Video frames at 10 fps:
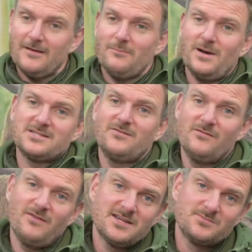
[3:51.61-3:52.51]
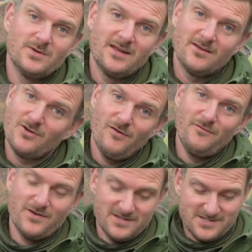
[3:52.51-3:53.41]
massive investment and
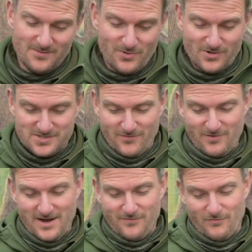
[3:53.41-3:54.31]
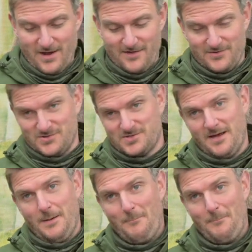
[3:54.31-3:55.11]
confidence in the production of a rifle rather than just